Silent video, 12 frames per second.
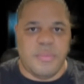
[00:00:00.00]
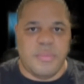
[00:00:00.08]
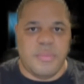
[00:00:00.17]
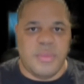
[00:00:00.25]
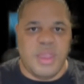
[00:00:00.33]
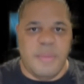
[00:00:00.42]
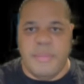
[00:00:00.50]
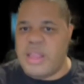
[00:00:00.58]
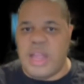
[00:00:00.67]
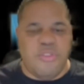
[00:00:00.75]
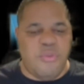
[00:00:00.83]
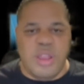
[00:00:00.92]
May not
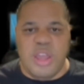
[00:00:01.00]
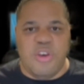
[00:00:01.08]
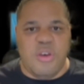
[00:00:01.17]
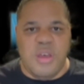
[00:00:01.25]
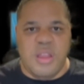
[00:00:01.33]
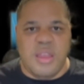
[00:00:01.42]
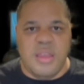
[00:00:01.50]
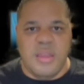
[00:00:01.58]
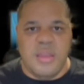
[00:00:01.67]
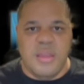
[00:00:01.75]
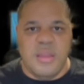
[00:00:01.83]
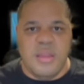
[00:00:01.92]
do any good,
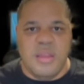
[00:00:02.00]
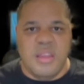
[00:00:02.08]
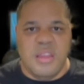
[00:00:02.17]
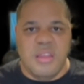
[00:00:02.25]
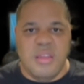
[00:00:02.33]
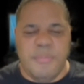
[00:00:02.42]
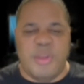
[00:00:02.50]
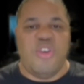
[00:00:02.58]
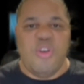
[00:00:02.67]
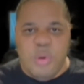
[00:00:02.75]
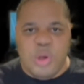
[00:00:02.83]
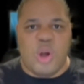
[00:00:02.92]
but you
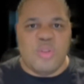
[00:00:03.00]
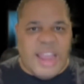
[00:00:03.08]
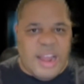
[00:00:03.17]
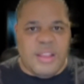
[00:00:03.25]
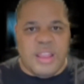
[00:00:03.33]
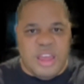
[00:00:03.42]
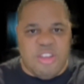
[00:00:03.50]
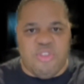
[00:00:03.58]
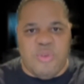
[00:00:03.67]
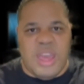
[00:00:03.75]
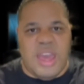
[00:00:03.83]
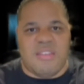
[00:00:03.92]
will go down in
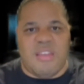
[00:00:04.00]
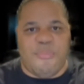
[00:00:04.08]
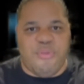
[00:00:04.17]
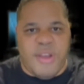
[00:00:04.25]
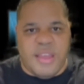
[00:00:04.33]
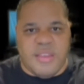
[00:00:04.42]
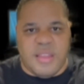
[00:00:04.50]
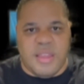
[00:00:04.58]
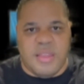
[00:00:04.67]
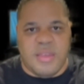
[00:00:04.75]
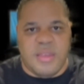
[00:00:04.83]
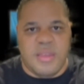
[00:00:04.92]
history as the
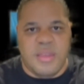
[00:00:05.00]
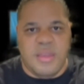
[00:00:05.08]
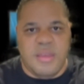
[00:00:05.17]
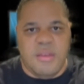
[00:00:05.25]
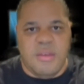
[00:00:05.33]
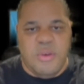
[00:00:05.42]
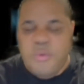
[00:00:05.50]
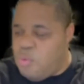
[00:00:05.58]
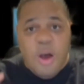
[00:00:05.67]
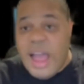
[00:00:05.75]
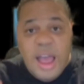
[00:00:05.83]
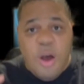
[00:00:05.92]
president who
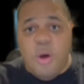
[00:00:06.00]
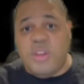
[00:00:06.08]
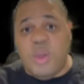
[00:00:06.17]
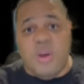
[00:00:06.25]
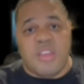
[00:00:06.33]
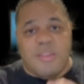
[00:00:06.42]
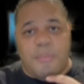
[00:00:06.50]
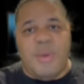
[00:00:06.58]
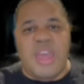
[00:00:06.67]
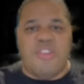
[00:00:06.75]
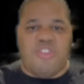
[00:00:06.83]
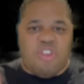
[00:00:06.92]
not only was
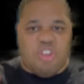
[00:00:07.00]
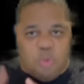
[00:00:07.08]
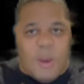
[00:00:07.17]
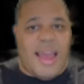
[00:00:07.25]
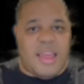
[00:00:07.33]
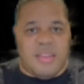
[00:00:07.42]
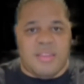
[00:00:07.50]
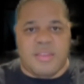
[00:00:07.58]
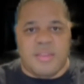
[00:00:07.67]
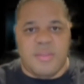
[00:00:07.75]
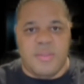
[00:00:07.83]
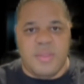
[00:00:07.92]
impeached twice,
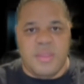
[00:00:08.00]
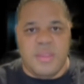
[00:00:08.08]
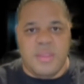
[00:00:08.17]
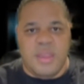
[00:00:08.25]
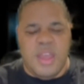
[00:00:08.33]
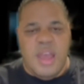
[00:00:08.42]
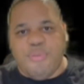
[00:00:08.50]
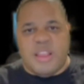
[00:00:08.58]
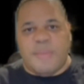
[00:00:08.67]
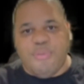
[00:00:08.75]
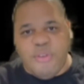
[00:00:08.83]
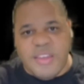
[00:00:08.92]
but the
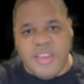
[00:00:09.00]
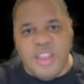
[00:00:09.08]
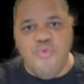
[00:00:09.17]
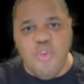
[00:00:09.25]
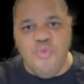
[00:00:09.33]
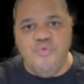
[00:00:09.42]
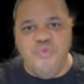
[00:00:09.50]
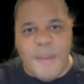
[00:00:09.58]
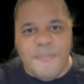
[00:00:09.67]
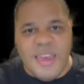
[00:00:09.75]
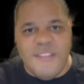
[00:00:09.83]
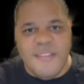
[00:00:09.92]
president who ripped
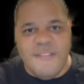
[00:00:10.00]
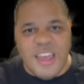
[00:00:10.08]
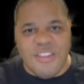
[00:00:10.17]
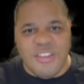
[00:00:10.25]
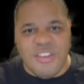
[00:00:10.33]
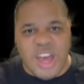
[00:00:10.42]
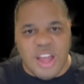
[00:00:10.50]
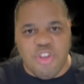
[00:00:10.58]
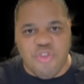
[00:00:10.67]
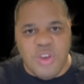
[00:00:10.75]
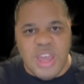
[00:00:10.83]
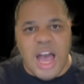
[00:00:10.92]
this
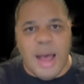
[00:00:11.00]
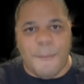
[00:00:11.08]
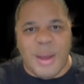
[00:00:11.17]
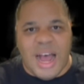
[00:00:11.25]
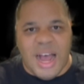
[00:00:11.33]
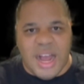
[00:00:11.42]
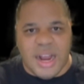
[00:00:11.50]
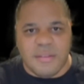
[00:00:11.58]
country apart